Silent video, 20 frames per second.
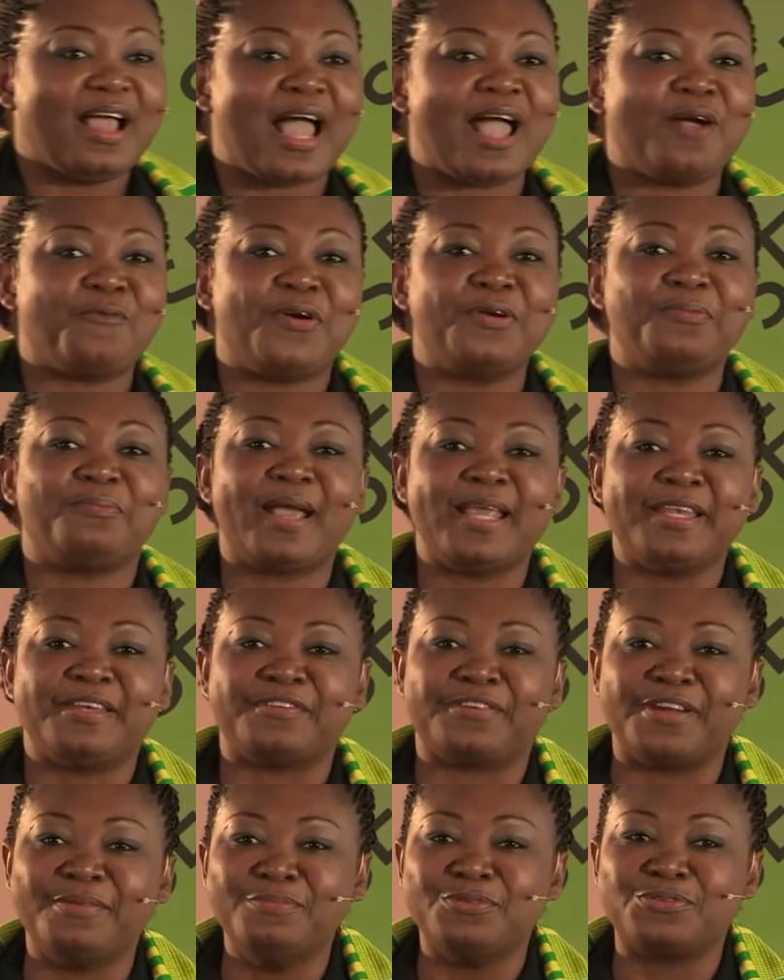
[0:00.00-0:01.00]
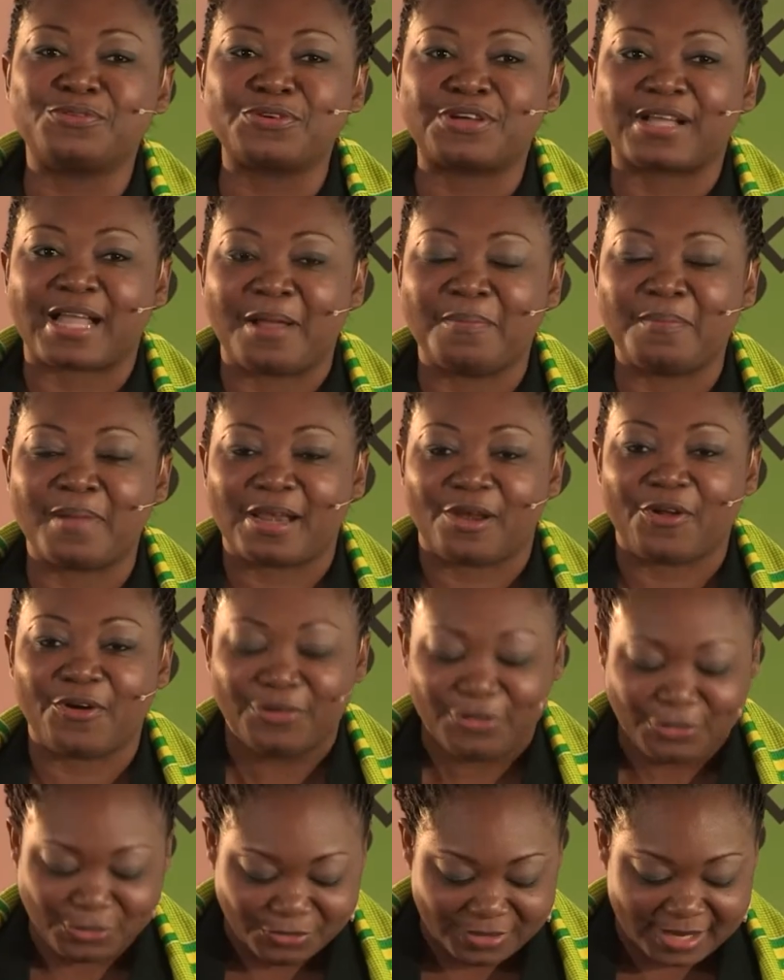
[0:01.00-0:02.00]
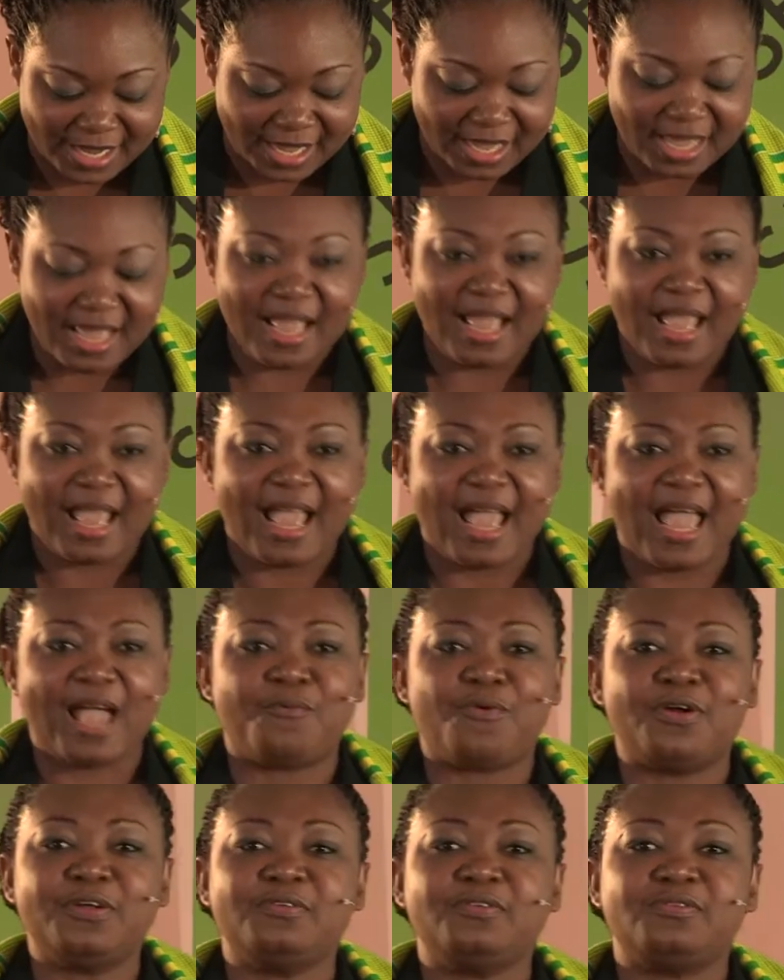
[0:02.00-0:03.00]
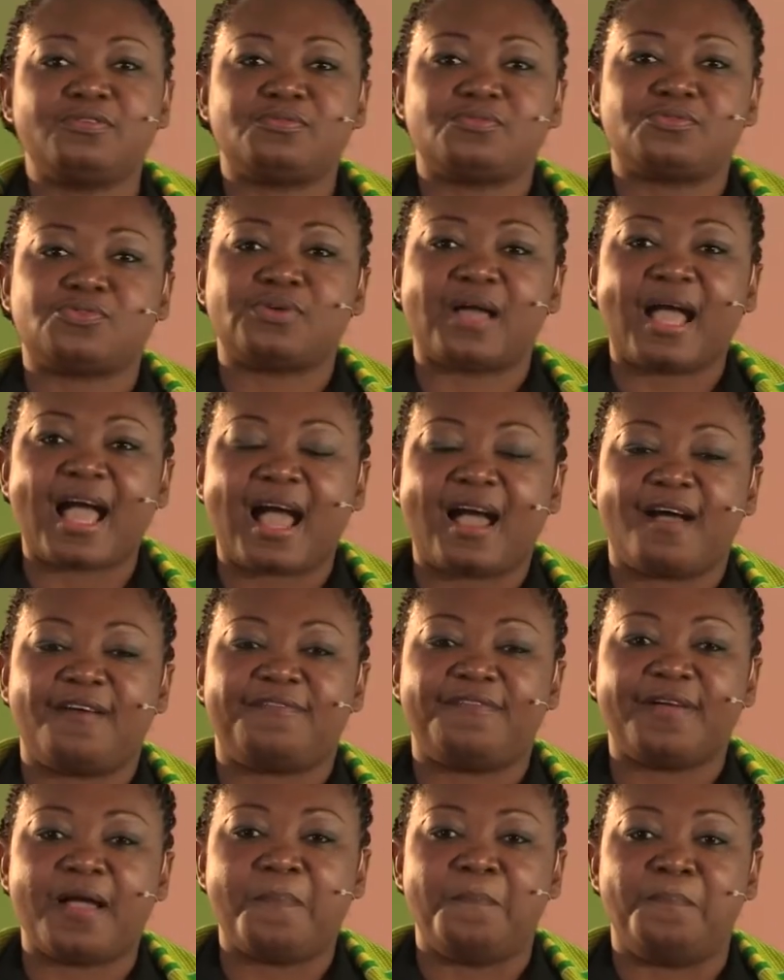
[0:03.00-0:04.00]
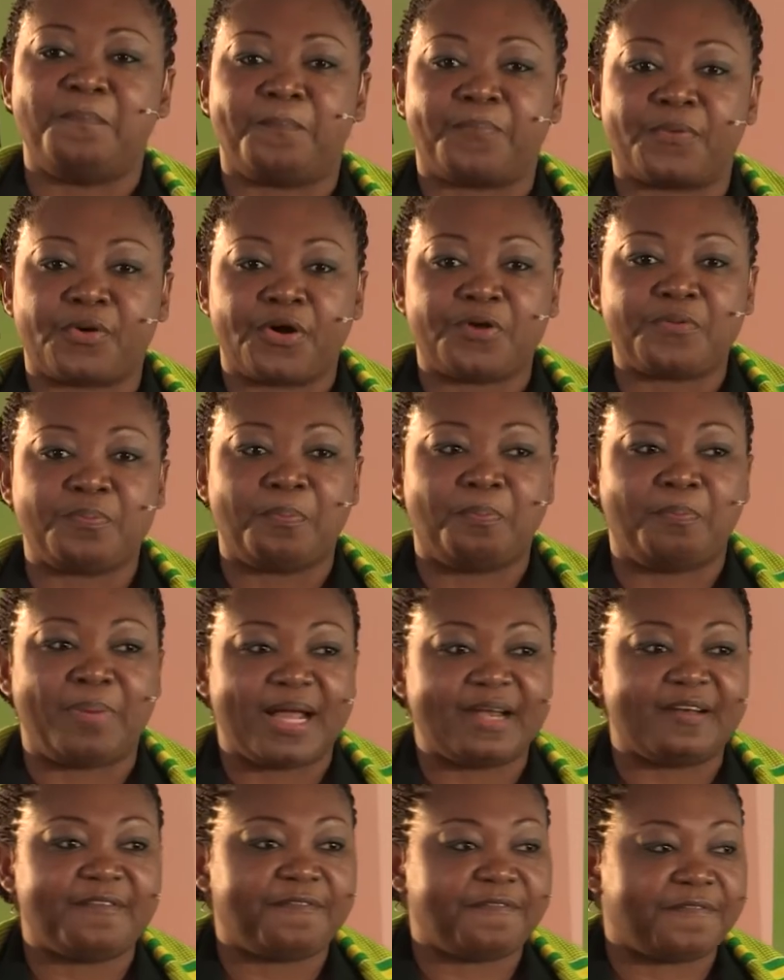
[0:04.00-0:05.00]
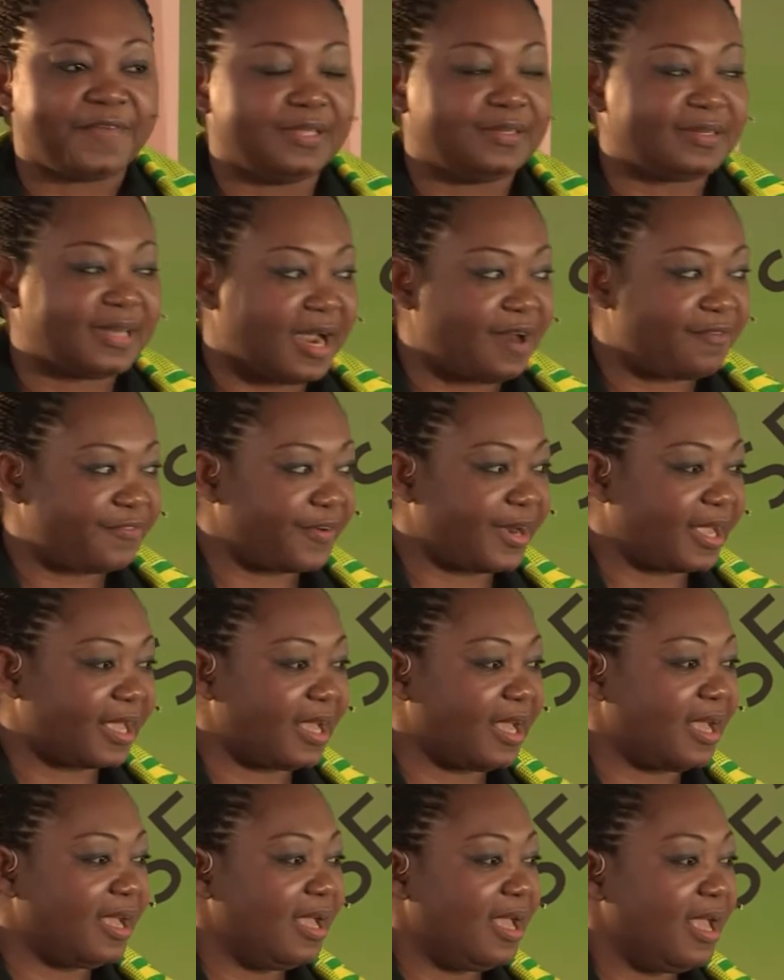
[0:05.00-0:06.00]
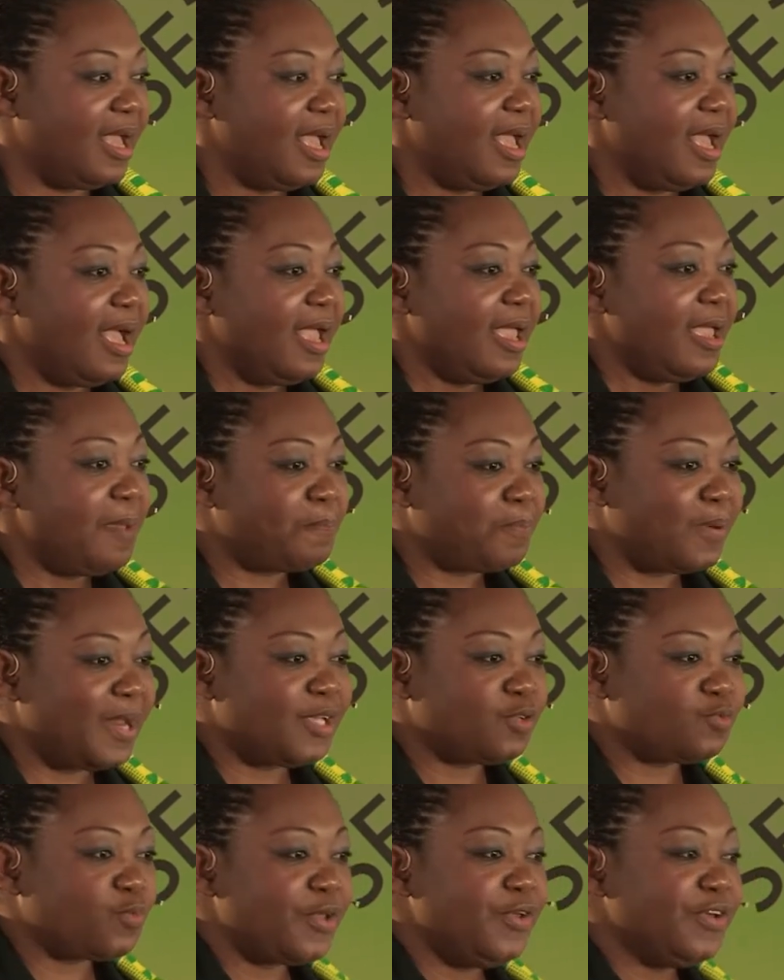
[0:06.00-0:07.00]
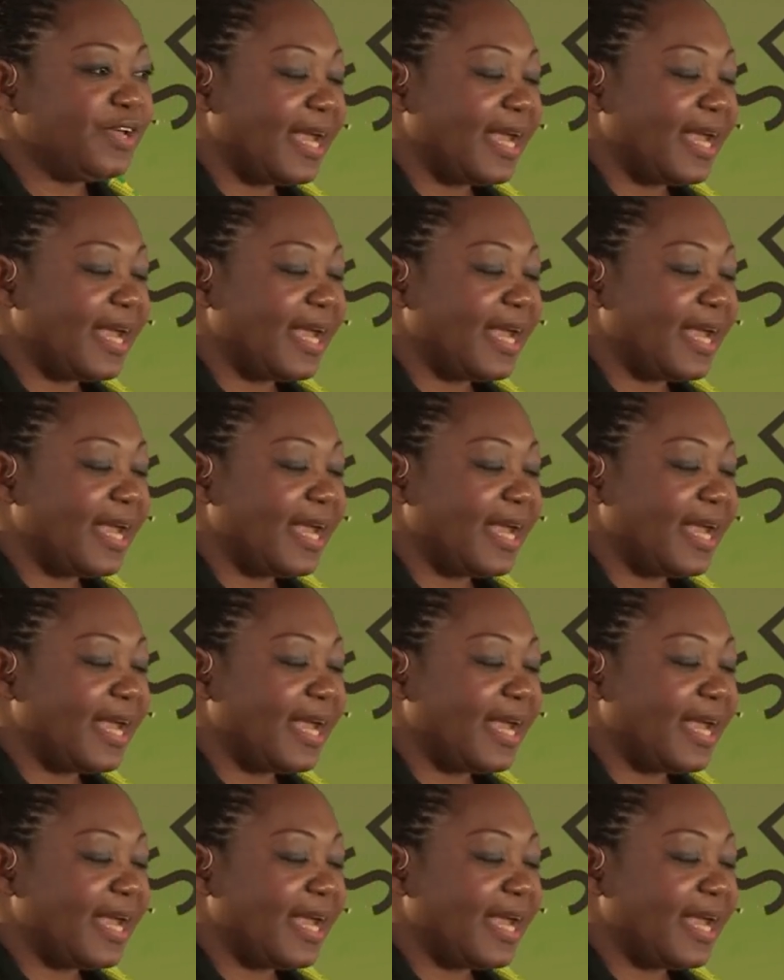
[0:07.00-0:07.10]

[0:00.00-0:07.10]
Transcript: I want my dreams to come along today. I want to have a broadband-filled Africa, a place where you